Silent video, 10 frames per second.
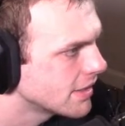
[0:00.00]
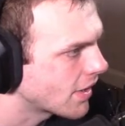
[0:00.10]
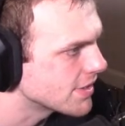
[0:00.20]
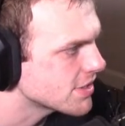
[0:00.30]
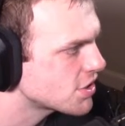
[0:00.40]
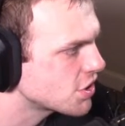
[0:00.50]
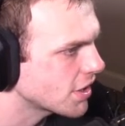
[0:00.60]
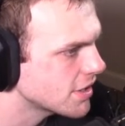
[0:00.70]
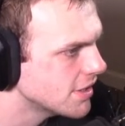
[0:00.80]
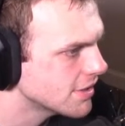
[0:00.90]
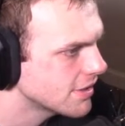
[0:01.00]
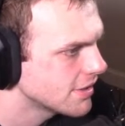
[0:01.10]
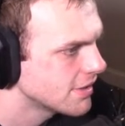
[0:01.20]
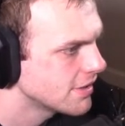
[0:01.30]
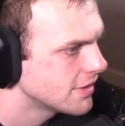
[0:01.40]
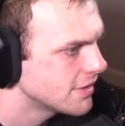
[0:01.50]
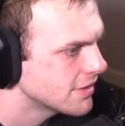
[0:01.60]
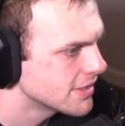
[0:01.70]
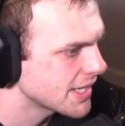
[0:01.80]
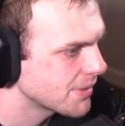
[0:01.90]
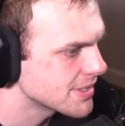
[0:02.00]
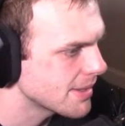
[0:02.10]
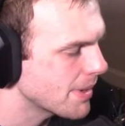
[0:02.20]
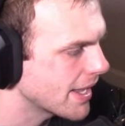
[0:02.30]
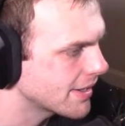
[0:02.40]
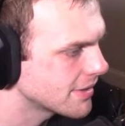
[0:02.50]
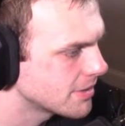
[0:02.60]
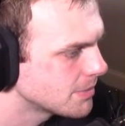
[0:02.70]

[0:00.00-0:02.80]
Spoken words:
All right, is this Shuck here? Is that bad?